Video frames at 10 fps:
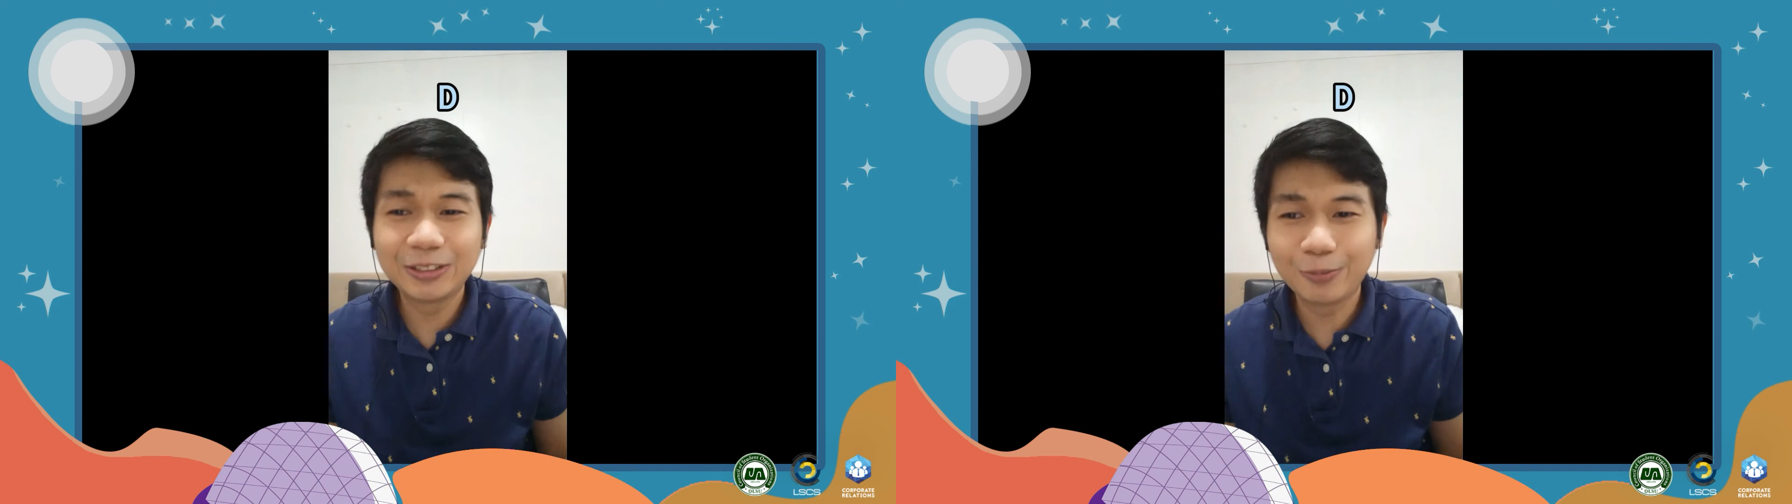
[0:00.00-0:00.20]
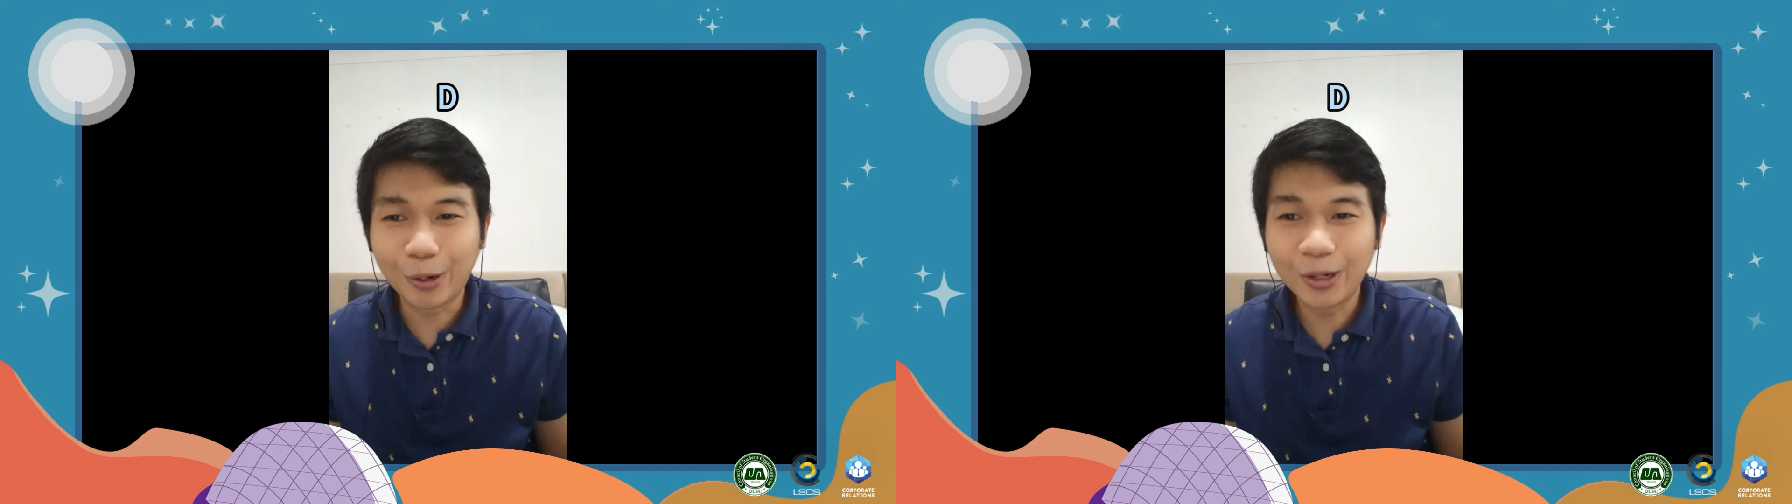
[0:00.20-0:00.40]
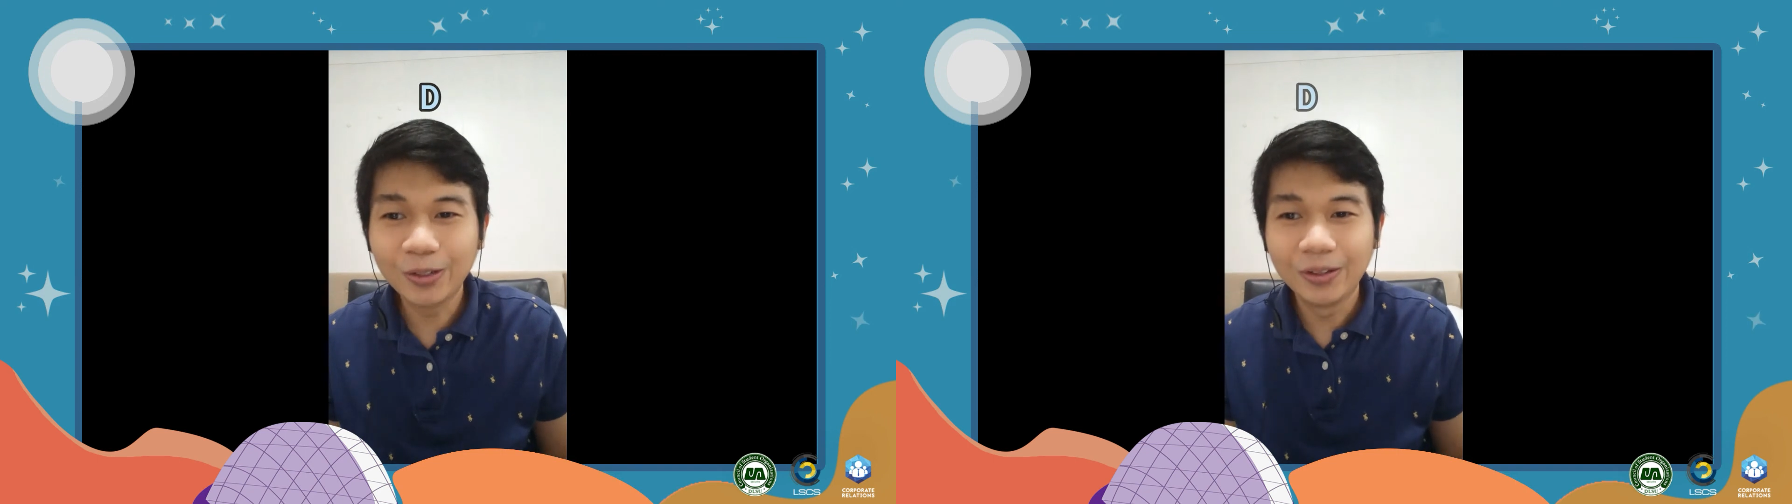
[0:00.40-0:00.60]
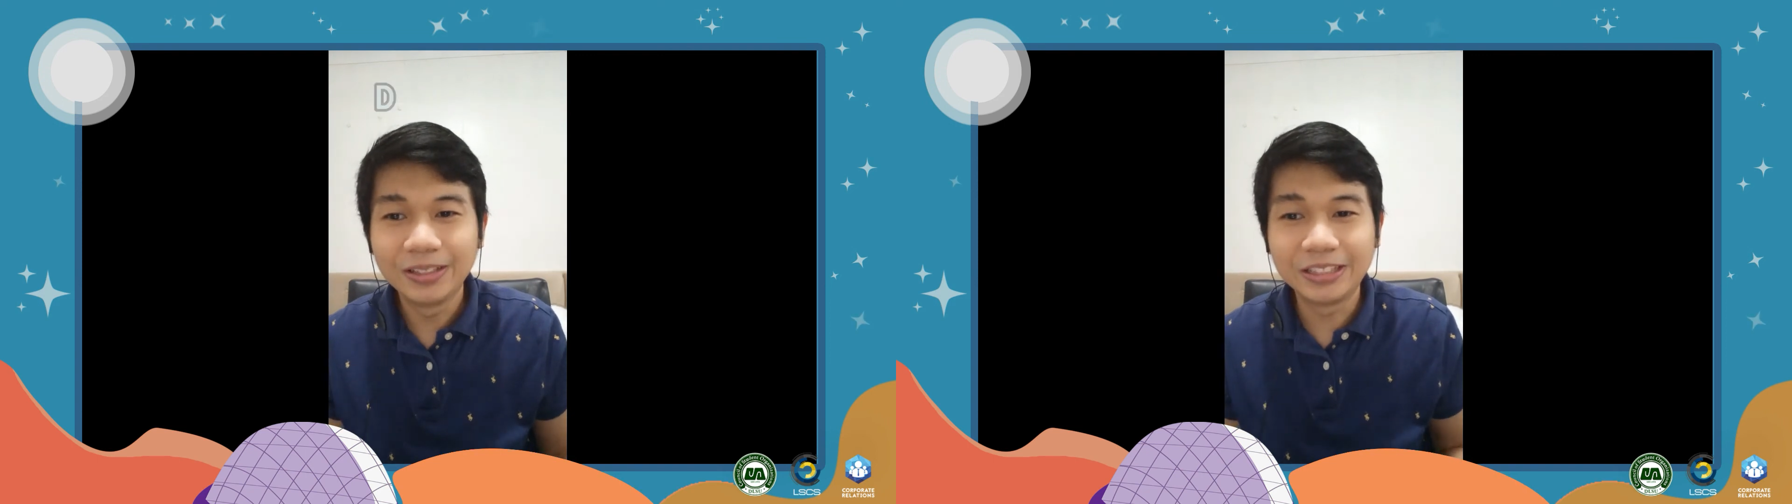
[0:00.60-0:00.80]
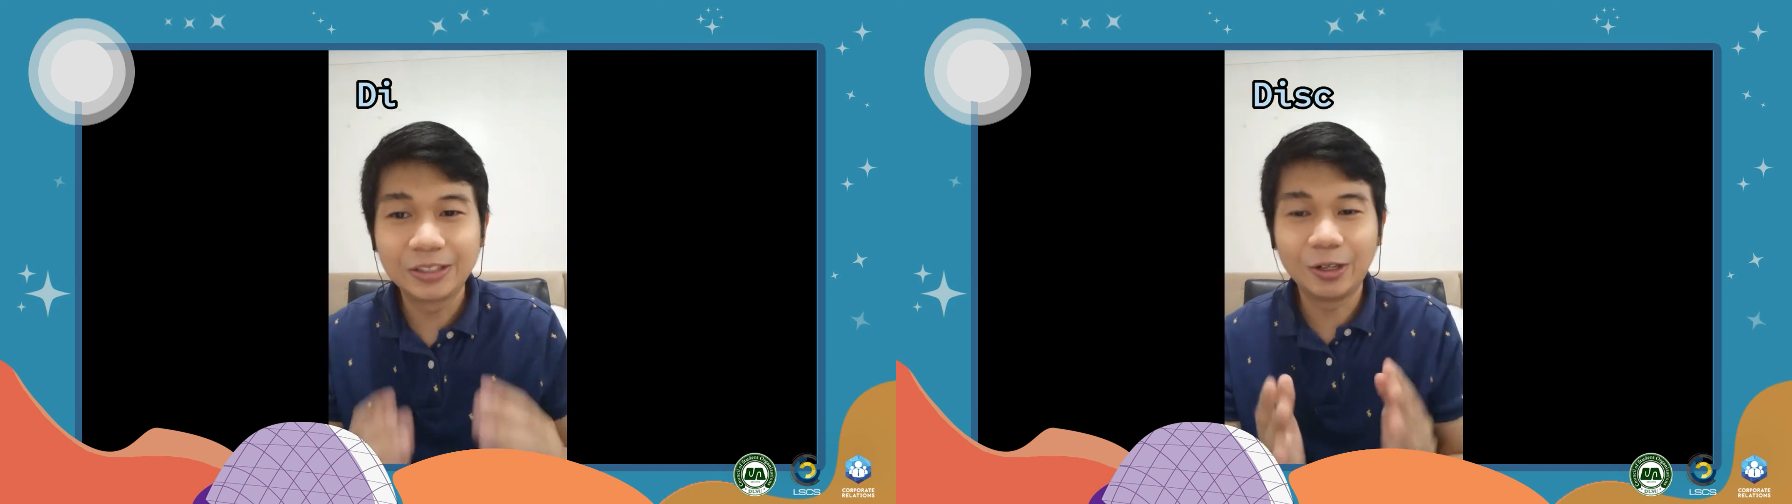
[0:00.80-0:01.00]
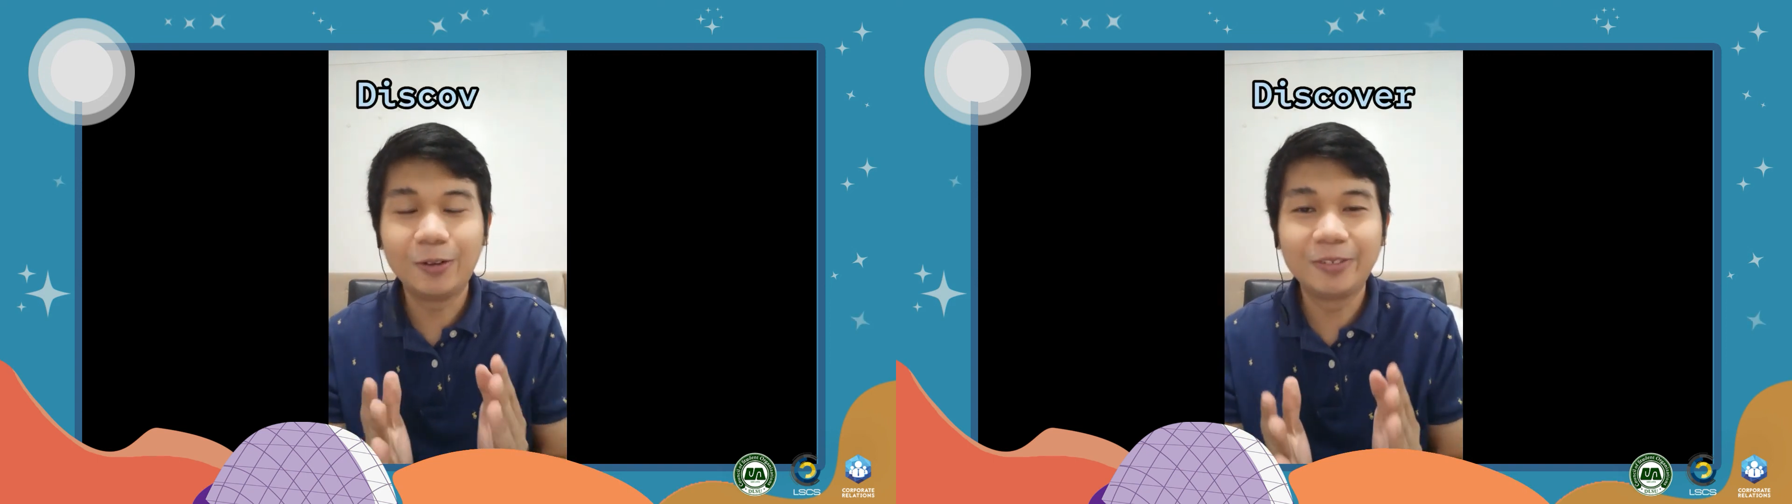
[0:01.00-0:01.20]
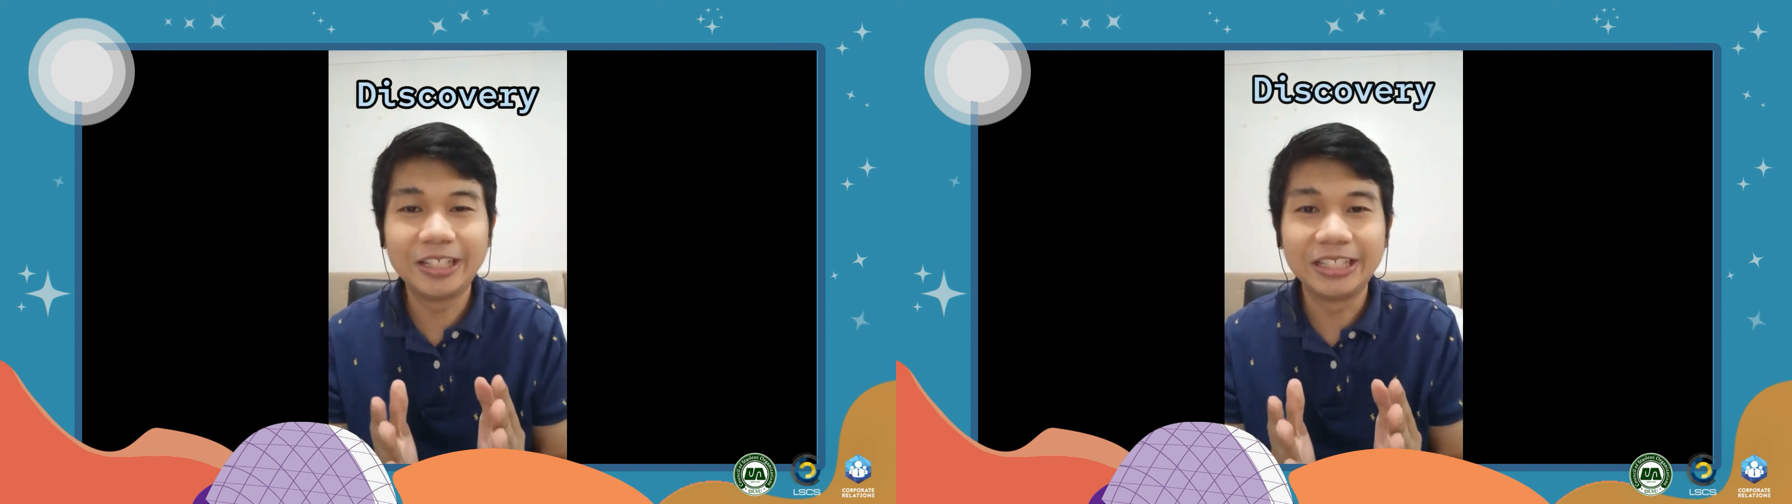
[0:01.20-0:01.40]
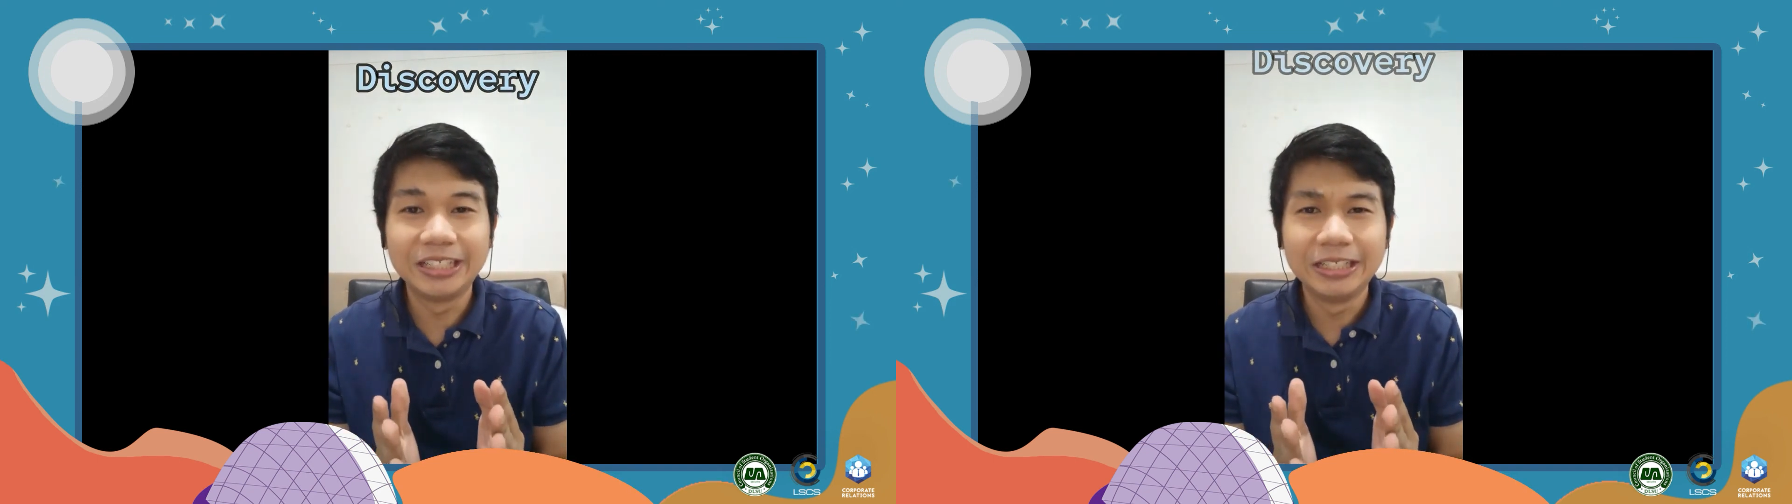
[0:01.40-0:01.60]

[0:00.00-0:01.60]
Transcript: for Discovery.